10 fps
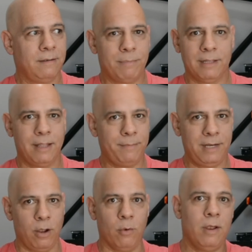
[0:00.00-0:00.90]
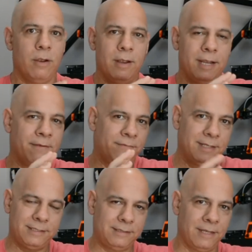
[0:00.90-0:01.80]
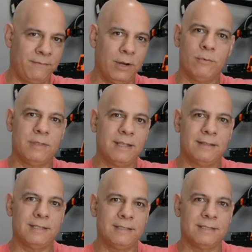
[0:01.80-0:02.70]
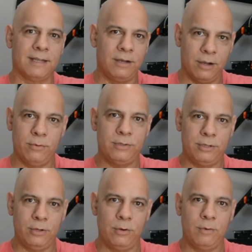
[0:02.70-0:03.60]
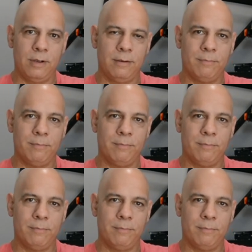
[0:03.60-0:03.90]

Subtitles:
But let me know. If you don't think this is a go-to